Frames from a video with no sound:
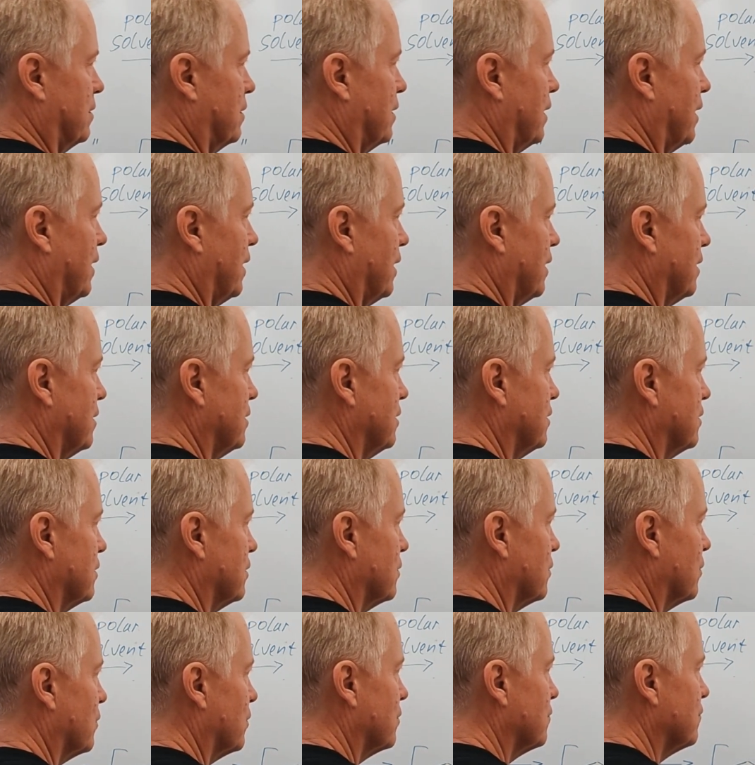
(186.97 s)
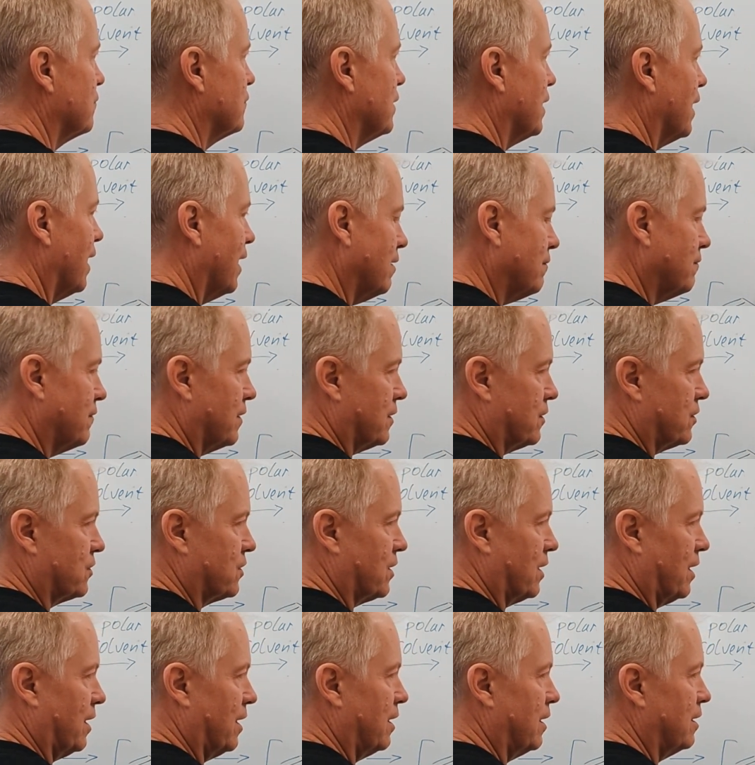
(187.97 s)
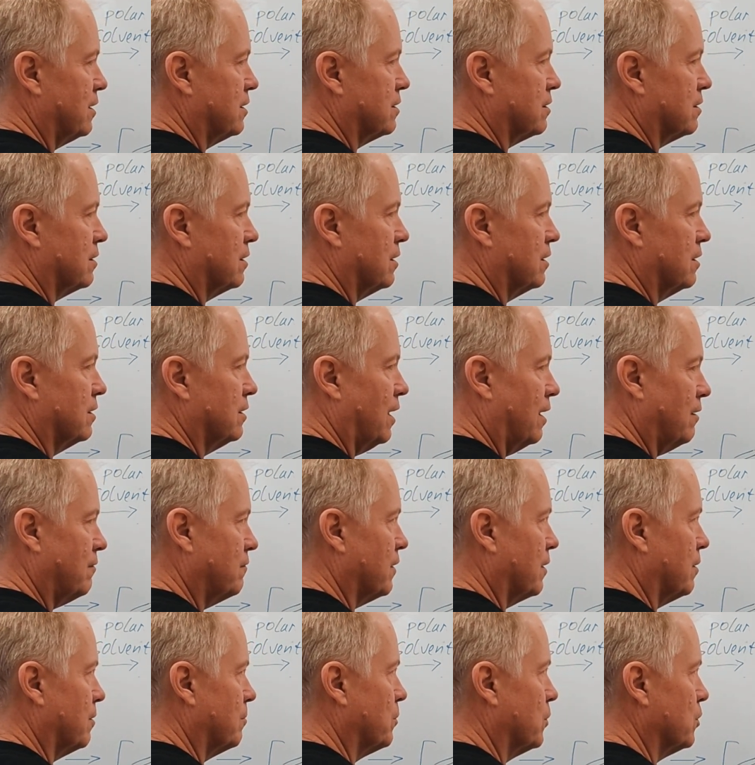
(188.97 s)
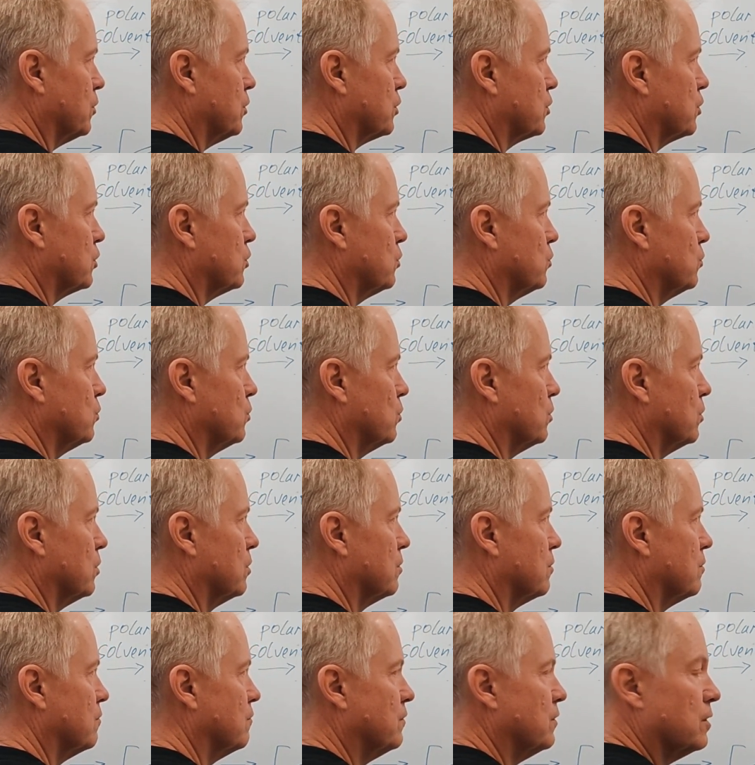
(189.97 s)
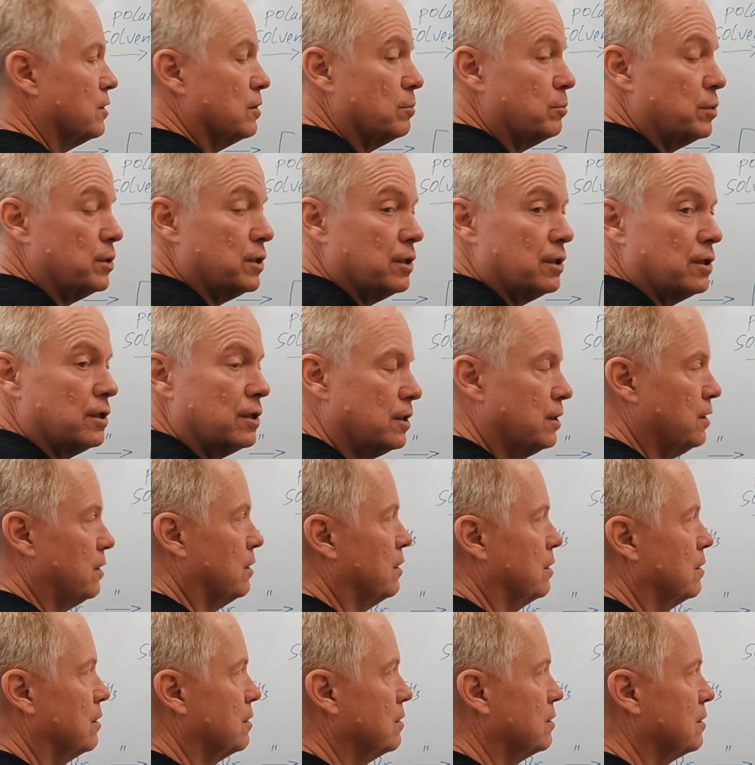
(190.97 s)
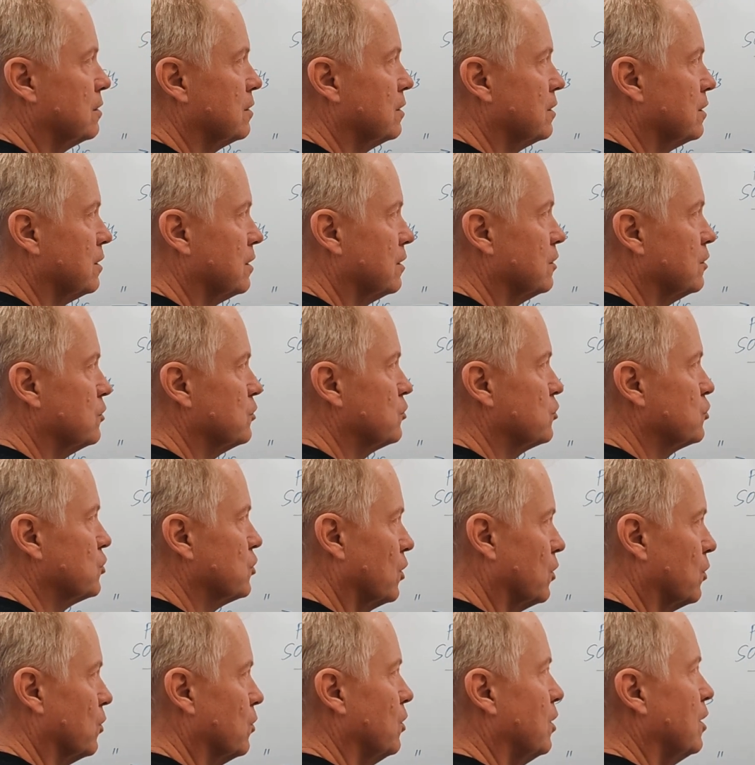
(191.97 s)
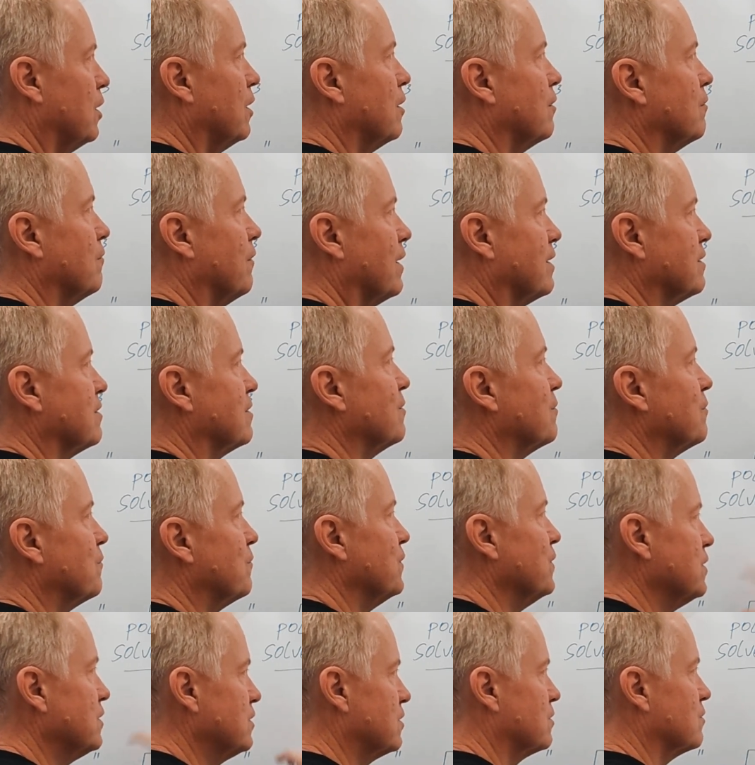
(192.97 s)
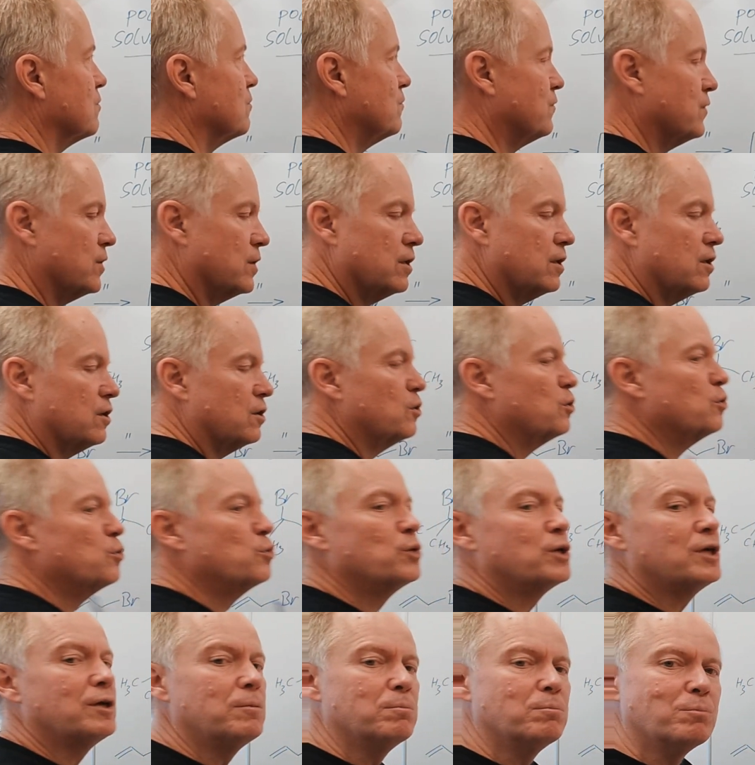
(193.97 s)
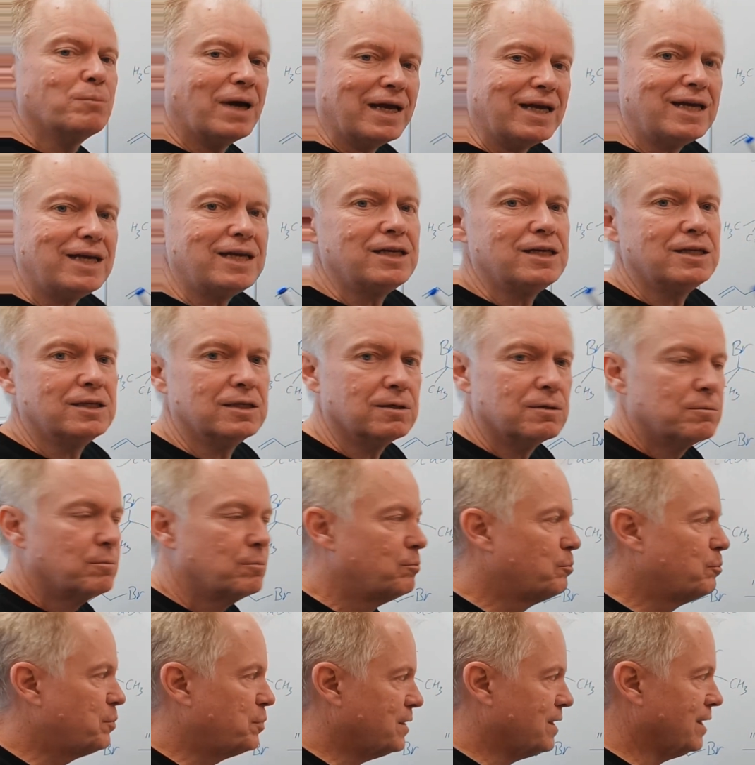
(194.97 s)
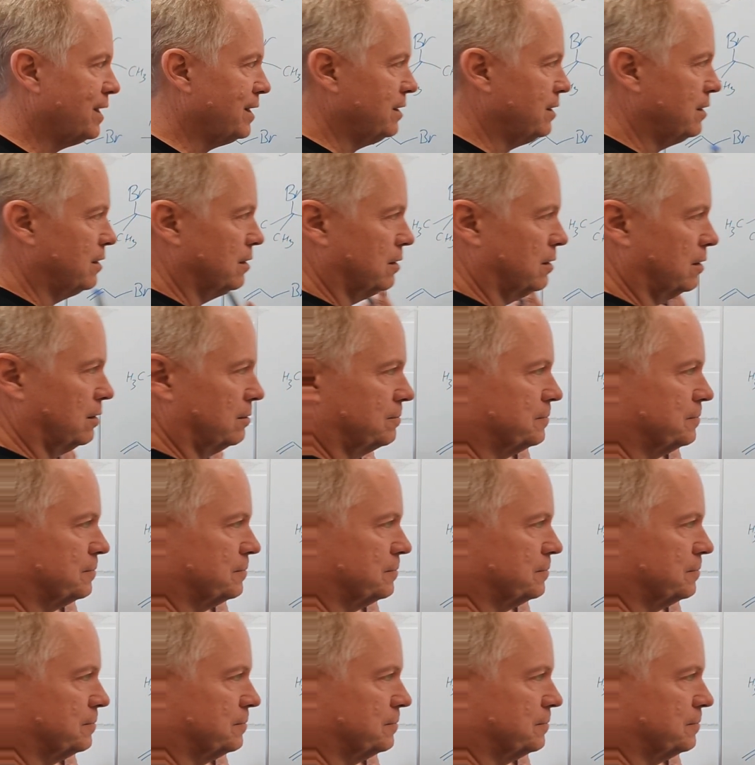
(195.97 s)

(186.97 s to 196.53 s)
hand, on the other side, another molecule will be here. Yeah? So that this will remain planar.